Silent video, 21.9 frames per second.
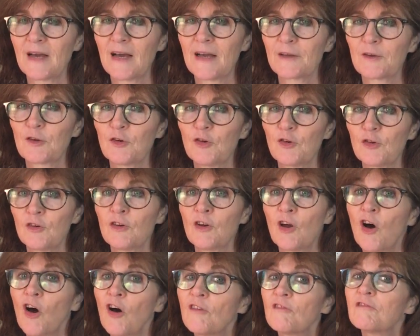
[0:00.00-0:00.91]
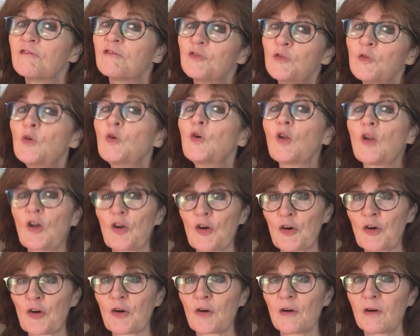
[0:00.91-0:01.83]
I could not fool
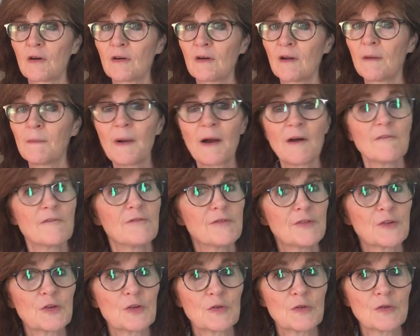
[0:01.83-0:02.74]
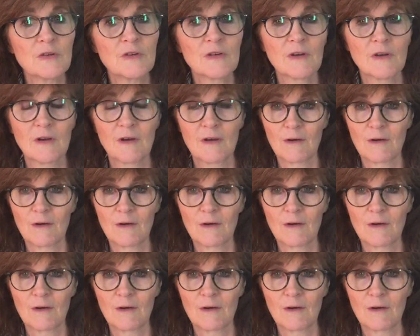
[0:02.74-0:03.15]
her about food